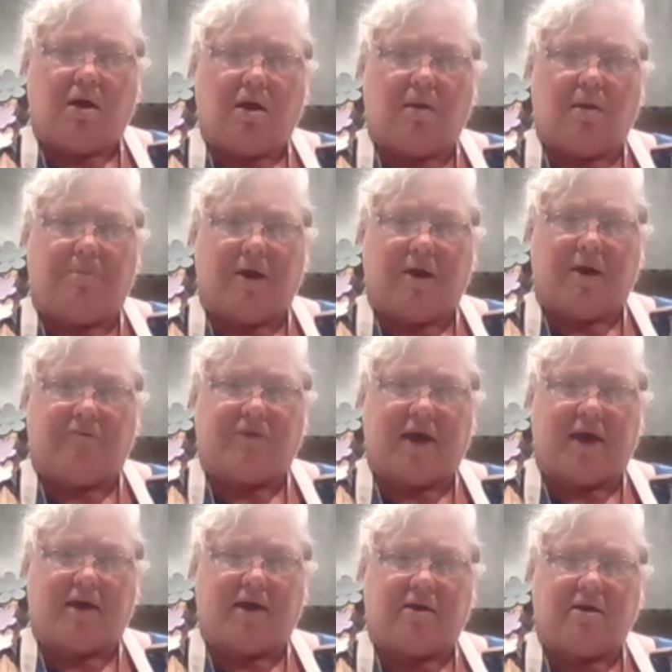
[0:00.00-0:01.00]
above
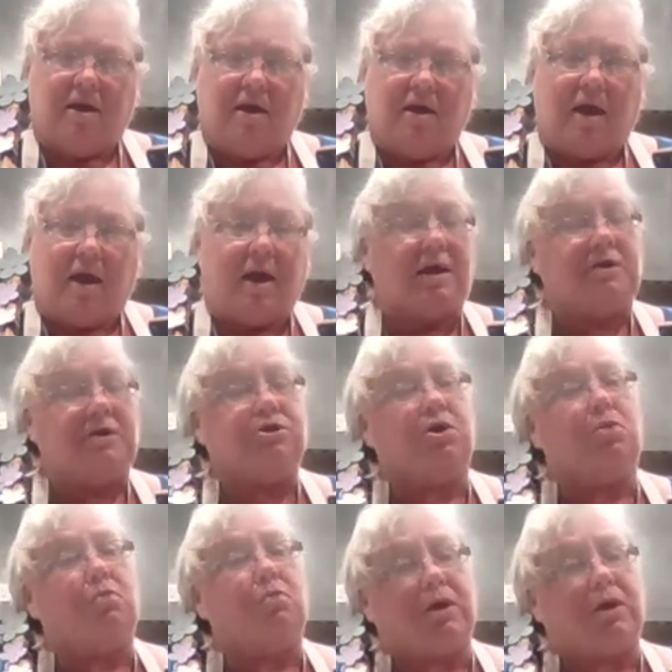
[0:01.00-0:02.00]
that and I
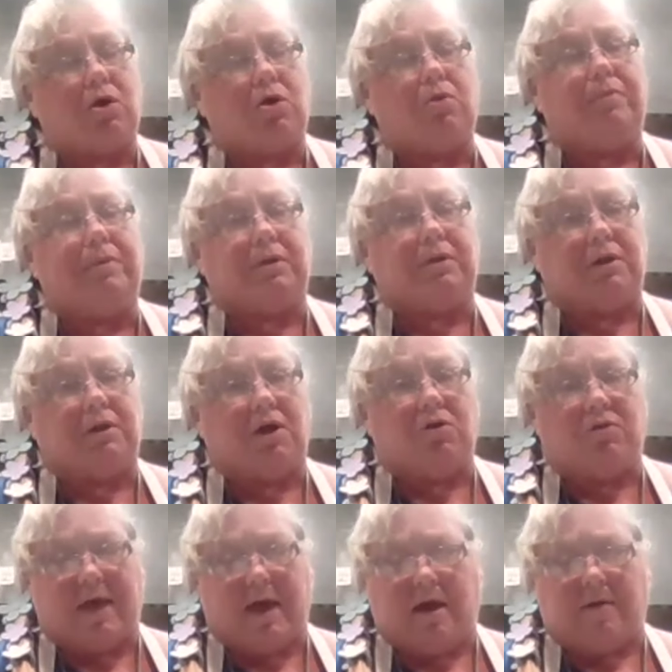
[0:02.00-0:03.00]
don't want to go below
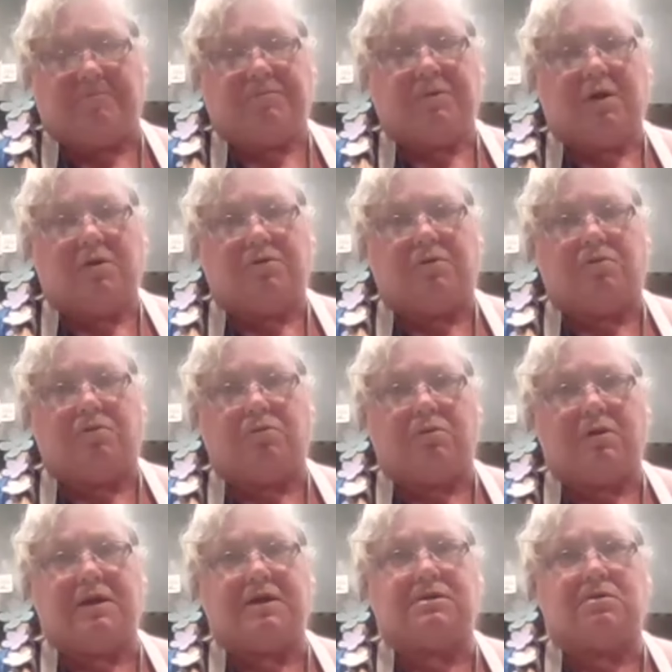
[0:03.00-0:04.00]
that. The
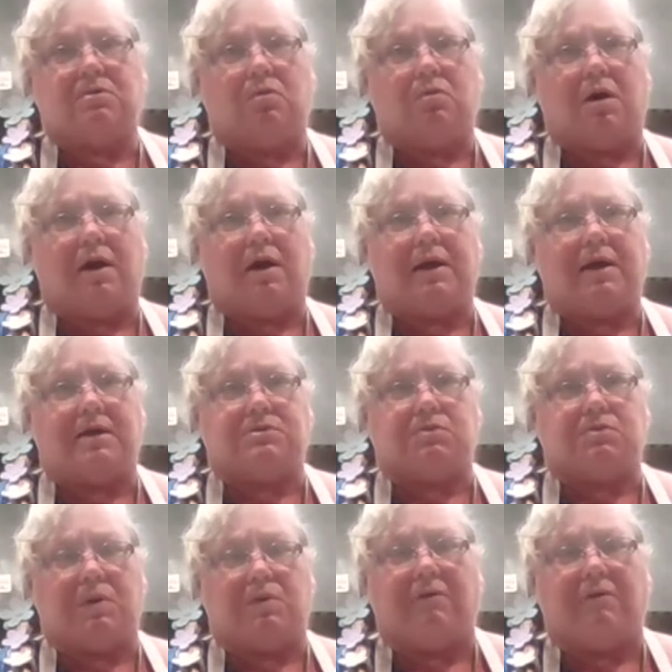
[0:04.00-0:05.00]
reason why is
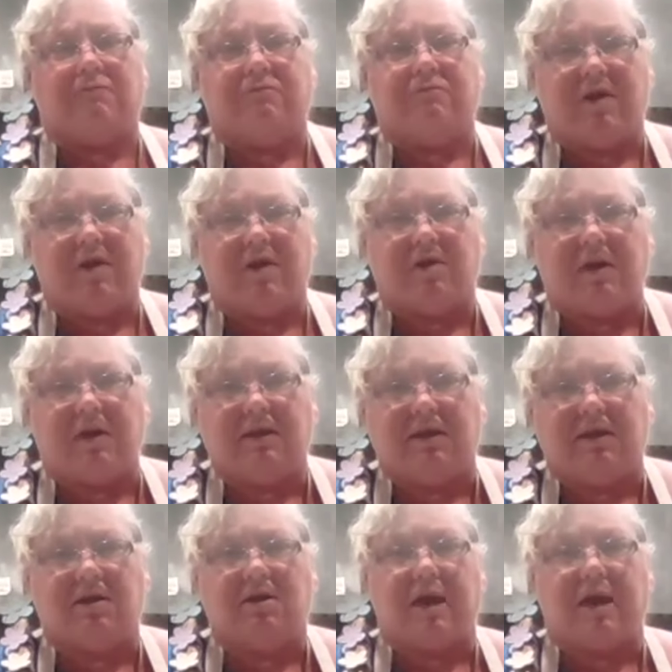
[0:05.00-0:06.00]
we want very
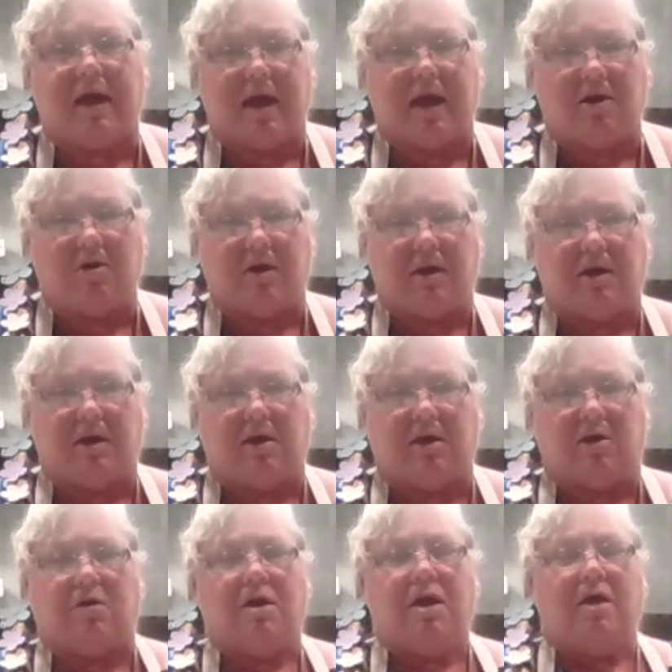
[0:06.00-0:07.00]
little air in
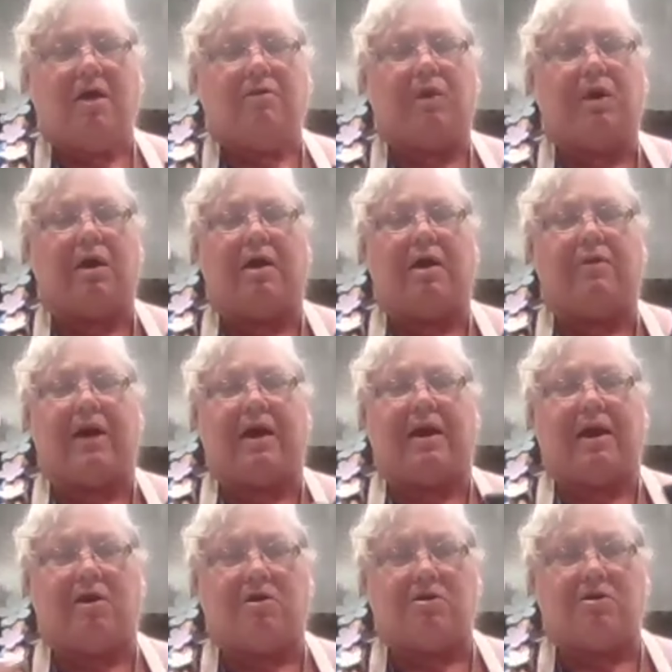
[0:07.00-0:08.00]
here and
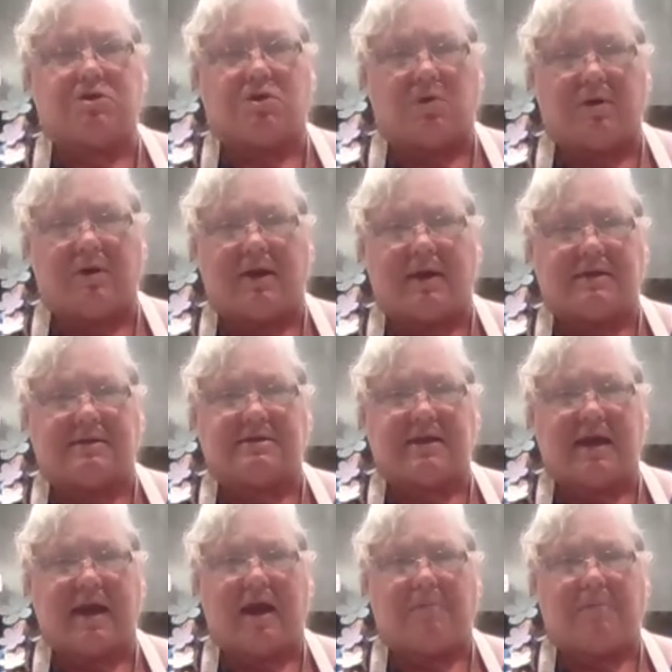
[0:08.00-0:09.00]
that air is going to
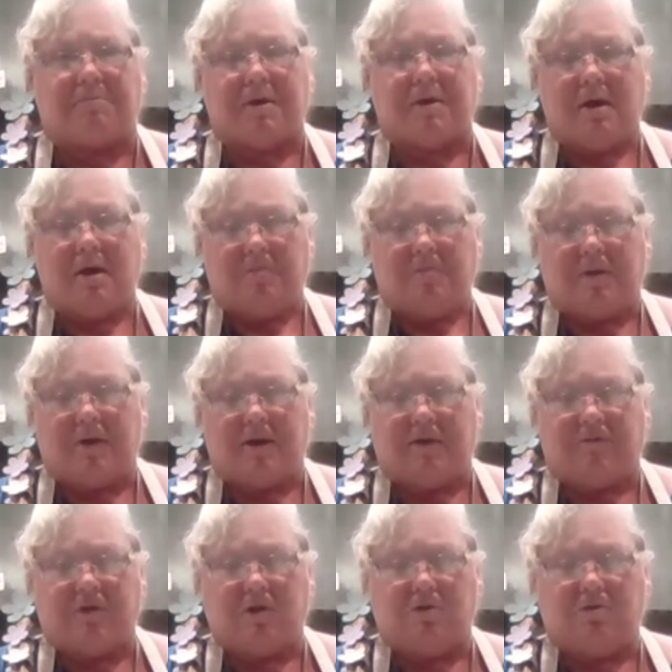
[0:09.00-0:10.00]
escape. But
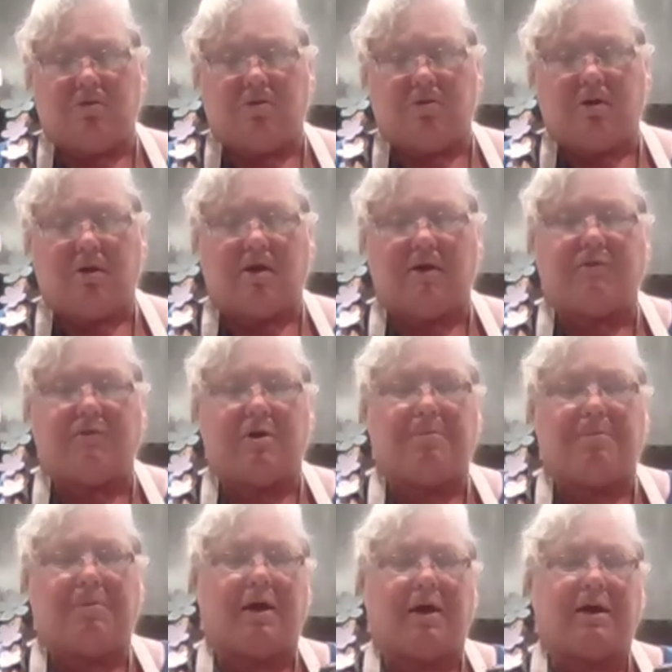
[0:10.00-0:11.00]
if you if your
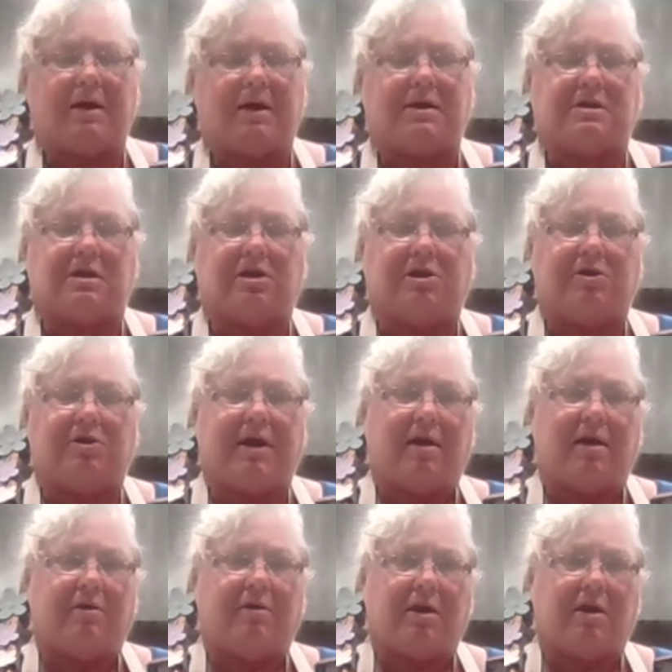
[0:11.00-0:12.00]
product is clear
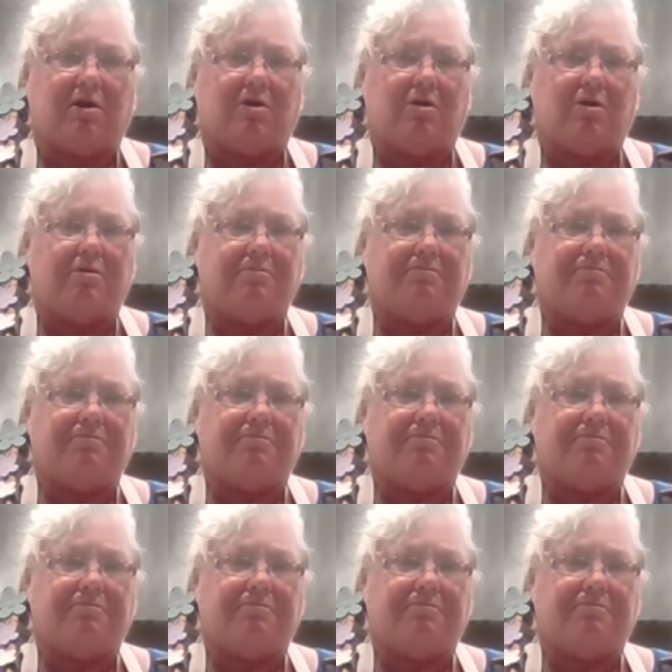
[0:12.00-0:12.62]
down here,